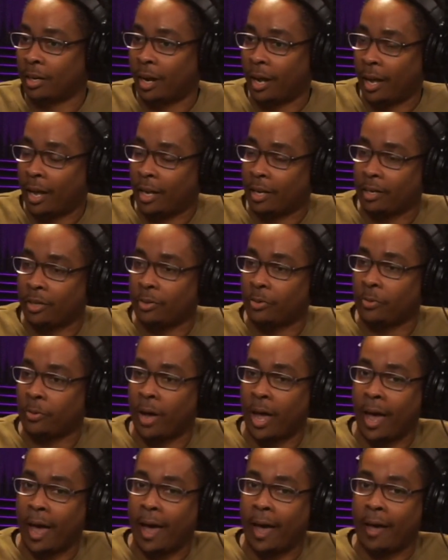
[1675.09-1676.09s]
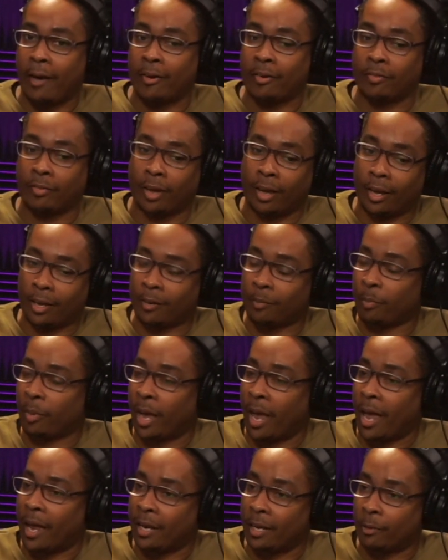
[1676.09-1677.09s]
and you have a
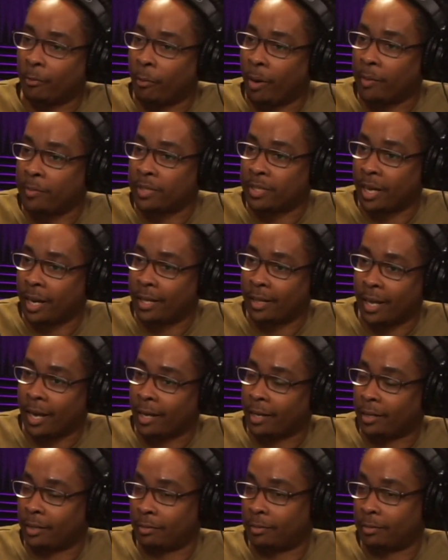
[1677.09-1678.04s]
companion website that